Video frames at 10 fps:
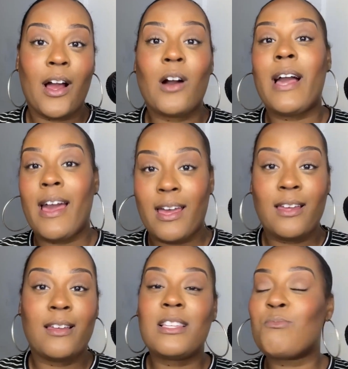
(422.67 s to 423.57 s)
Okay.
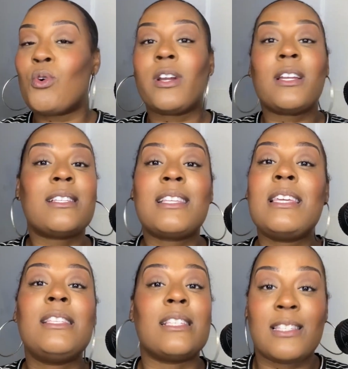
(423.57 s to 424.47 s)
It's more than the
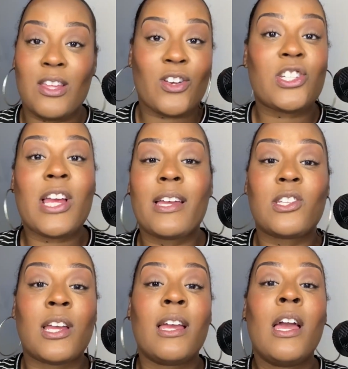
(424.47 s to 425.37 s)
seasons that are
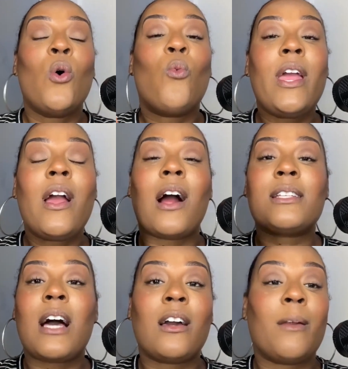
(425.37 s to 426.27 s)
changing. We are
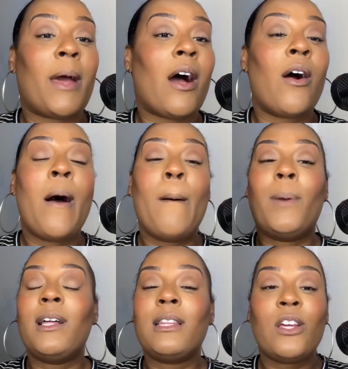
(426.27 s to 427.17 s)
talking about
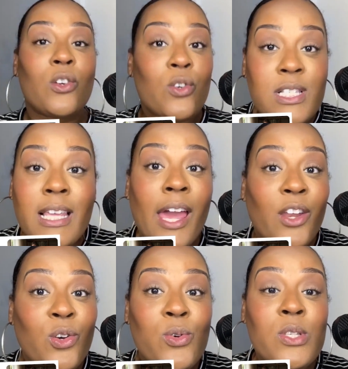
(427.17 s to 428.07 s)
political
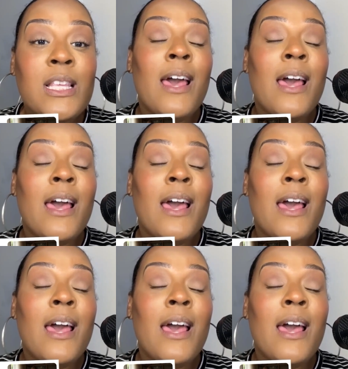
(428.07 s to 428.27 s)
scandals,